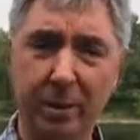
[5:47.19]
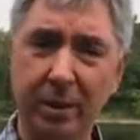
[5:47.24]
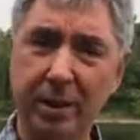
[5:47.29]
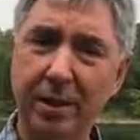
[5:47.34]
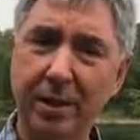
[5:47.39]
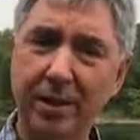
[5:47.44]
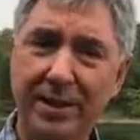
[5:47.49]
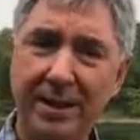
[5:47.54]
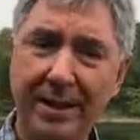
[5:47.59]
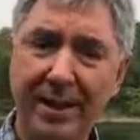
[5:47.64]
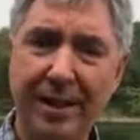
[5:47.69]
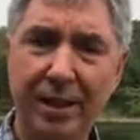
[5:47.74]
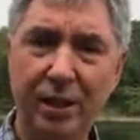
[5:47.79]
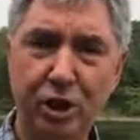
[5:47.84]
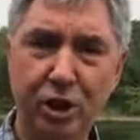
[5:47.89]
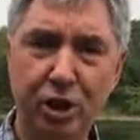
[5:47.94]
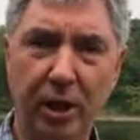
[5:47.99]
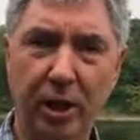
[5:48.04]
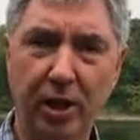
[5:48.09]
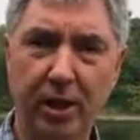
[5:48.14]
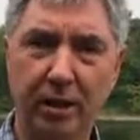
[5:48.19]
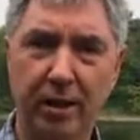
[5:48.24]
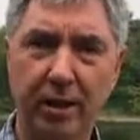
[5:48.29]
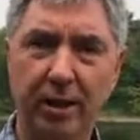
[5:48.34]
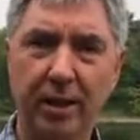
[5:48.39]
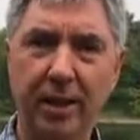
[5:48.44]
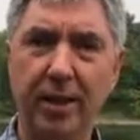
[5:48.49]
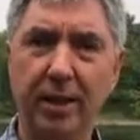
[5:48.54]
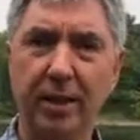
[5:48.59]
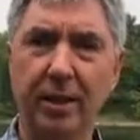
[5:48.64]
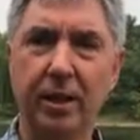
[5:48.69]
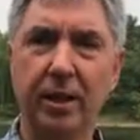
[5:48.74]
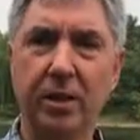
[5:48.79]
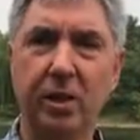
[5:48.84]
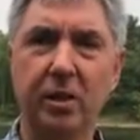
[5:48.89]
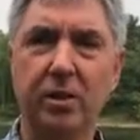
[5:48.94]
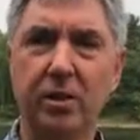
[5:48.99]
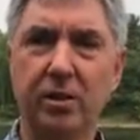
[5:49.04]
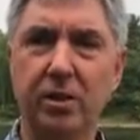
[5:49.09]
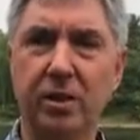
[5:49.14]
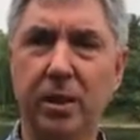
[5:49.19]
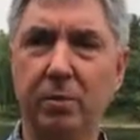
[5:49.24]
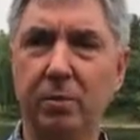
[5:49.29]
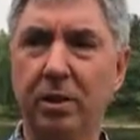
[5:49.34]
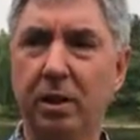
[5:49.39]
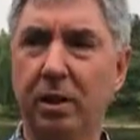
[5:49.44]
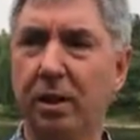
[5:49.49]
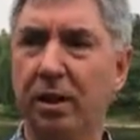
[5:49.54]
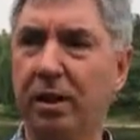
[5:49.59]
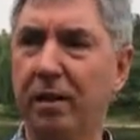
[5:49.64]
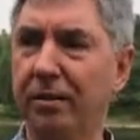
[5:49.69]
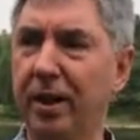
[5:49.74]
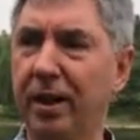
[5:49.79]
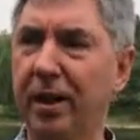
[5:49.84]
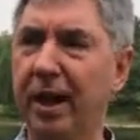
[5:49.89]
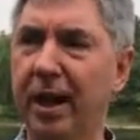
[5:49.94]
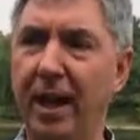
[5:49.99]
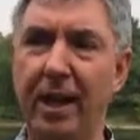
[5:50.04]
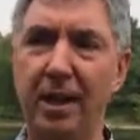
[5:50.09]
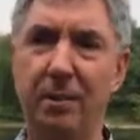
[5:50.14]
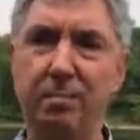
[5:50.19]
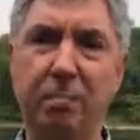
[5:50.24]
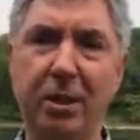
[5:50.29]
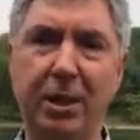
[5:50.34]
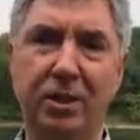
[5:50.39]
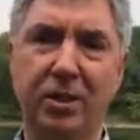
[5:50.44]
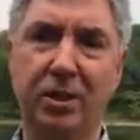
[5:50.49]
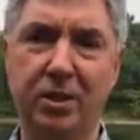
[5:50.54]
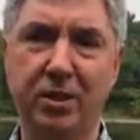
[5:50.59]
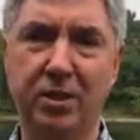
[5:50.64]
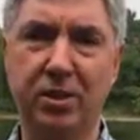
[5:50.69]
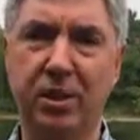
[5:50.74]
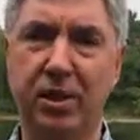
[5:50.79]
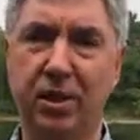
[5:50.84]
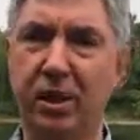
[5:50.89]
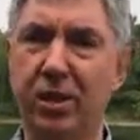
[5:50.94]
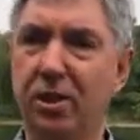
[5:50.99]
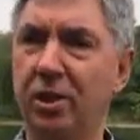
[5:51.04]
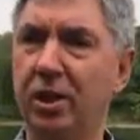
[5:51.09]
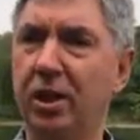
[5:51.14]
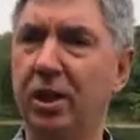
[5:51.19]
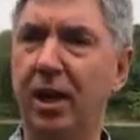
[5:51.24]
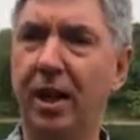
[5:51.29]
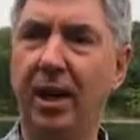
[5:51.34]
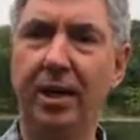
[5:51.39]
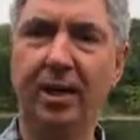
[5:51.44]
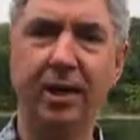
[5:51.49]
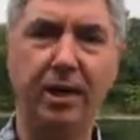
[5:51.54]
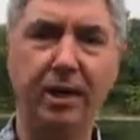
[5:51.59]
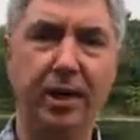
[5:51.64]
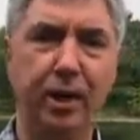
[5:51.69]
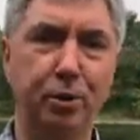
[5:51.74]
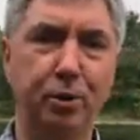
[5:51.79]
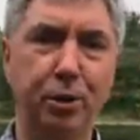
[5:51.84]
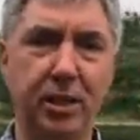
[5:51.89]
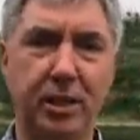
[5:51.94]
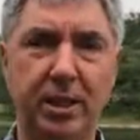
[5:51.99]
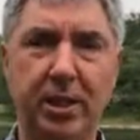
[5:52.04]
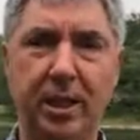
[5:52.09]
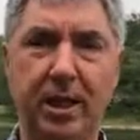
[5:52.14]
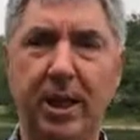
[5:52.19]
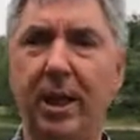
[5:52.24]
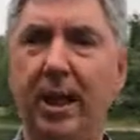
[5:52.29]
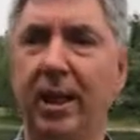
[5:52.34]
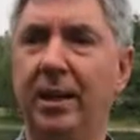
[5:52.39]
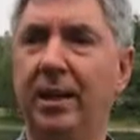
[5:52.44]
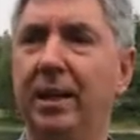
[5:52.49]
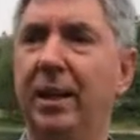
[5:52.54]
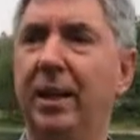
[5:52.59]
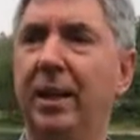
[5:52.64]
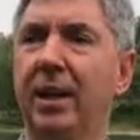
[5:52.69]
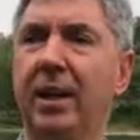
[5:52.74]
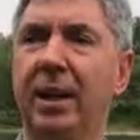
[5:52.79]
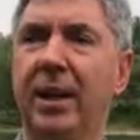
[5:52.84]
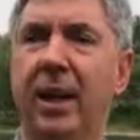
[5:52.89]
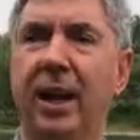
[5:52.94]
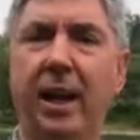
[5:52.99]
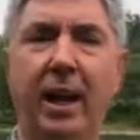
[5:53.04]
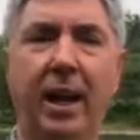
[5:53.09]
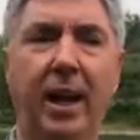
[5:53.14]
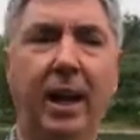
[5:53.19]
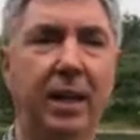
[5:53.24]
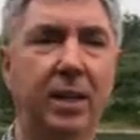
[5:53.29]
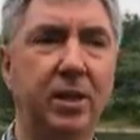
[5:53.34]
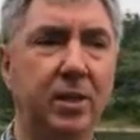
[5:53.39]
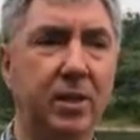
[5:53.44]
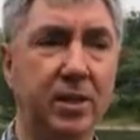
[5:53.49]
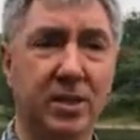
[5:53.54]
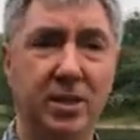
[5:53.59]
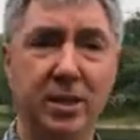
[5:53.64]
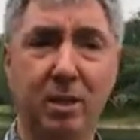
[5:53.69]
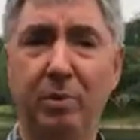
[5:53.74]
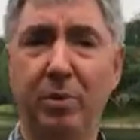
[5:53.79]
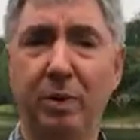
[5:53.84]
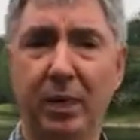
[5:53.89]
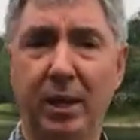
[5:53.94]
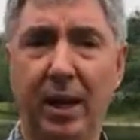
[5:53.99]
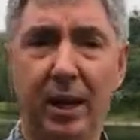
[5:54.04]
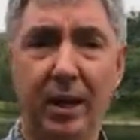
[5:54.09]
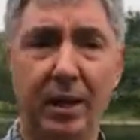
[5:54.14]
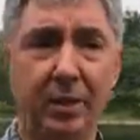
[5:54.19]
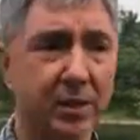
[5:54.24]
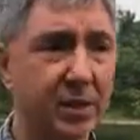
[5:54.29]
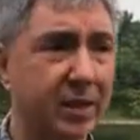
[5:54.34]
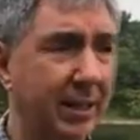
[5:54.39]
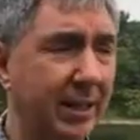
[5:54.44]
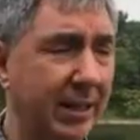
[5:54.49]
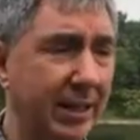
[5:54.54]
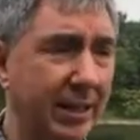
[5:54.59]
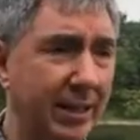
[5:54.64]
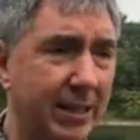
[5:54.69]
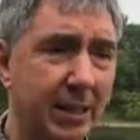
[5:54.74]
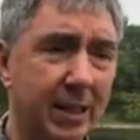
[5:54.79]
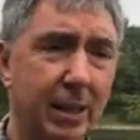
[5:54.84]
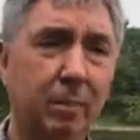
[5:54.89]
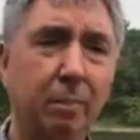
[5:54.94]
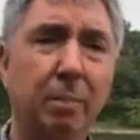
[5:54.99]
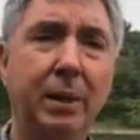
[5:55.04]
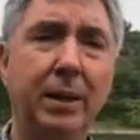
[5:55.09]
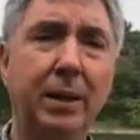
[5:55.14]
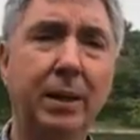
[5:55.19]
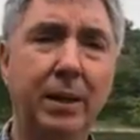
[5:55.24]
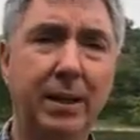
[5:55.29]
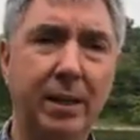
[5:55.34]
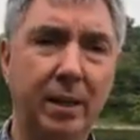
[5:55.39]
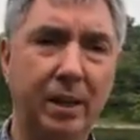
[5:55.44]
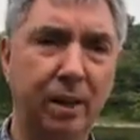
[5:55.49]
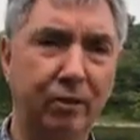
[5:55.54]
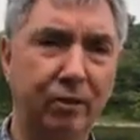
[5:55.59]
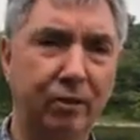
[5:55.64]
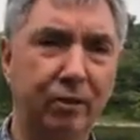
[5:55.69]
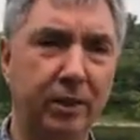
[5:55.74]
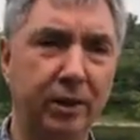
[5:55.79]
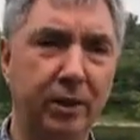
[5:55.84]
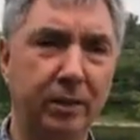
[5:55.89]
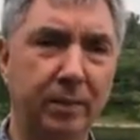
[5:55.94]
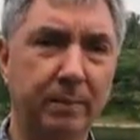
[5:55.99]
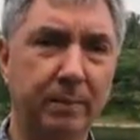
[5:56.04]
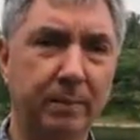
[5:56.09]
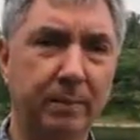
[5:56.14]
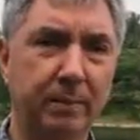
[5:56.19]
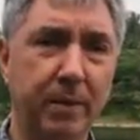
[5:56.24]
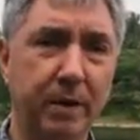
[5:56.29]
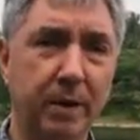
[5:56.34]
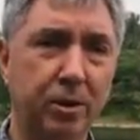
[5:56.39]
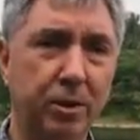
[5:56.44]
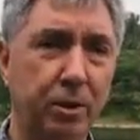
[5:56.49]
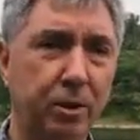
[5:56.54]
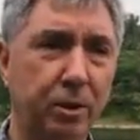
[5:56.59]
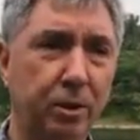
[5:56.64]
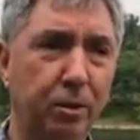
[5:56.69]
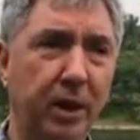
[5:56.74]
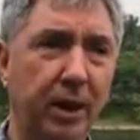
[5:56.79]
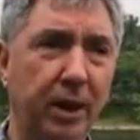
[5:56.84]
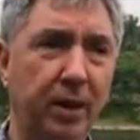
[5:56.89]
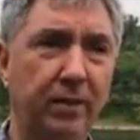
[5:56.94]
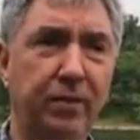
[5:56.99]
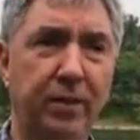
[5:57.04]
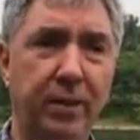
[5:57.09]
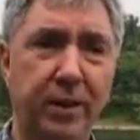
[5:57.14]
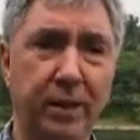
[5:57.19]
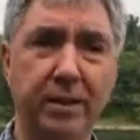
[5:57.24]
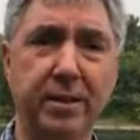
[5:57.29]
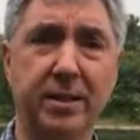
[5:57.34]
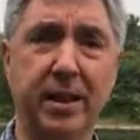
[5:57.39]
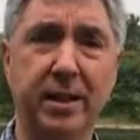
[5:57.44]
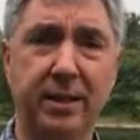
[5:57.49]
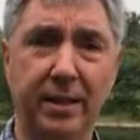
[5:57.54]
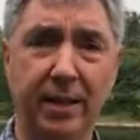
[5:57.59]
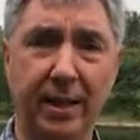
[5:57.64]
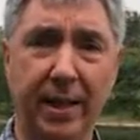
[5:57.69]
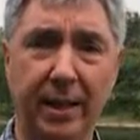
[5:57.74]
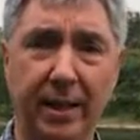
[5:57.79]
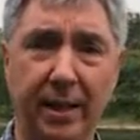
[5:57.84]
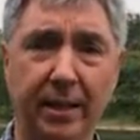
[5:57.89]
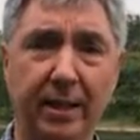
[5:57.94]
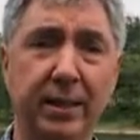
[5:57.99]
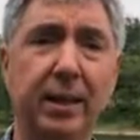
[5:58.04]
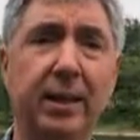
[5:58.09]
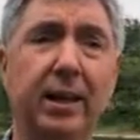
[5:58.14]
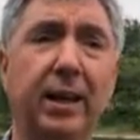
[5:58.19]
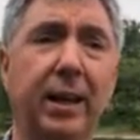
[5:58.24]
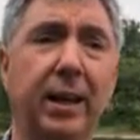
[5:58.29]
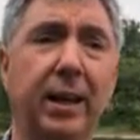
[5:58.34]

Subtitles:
Because in China, the concept of a meta search and an OTA and something else is completely different. So you have things like